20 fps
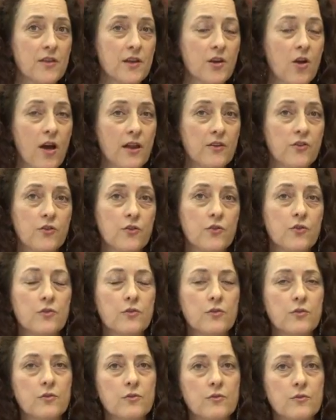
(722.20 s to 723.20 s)
I
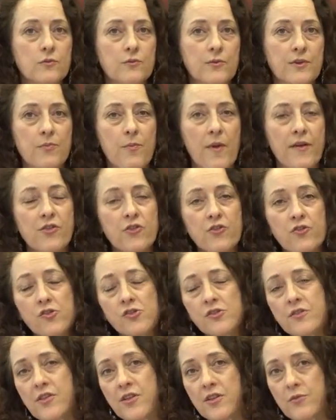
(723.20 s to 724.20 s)
do with my
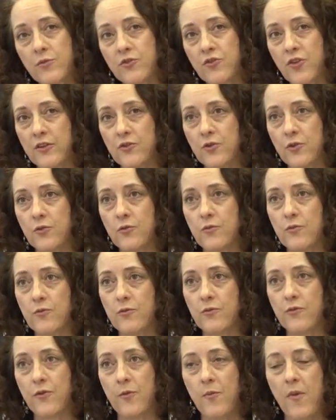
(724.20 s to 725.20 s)
students, and which I do
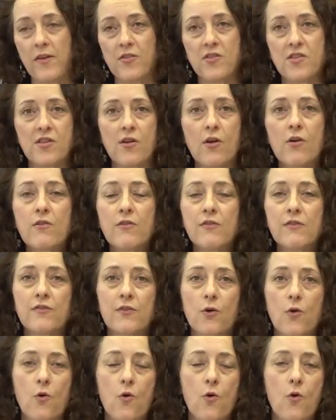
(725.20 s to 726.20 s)
for
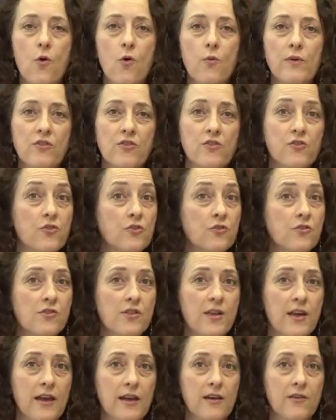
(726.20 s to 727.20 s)
myself, or which
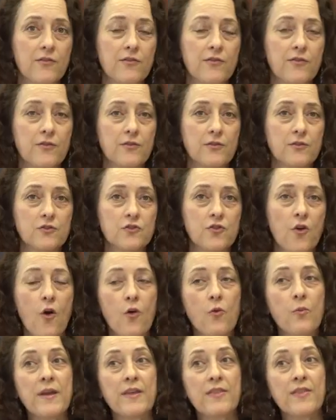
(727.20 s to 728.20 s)
students have
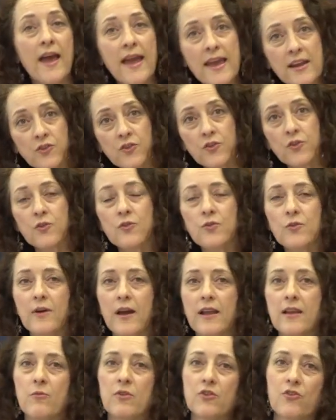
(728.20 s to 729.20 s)
told me they do
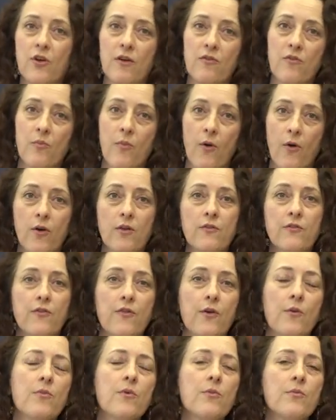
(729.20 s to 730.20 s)
and which I've borrowed
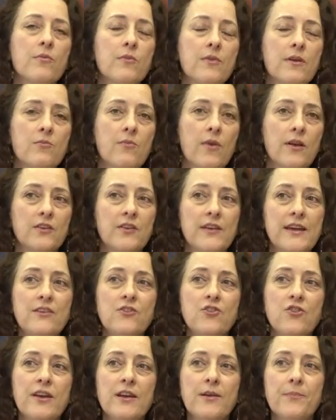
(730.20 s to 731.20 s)
from them in my
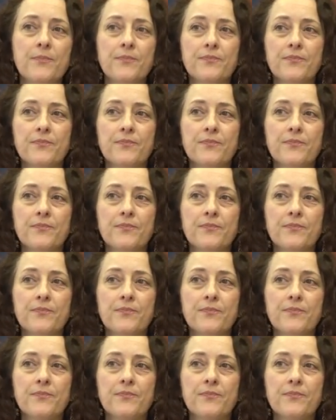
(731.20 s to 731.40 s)
teaching,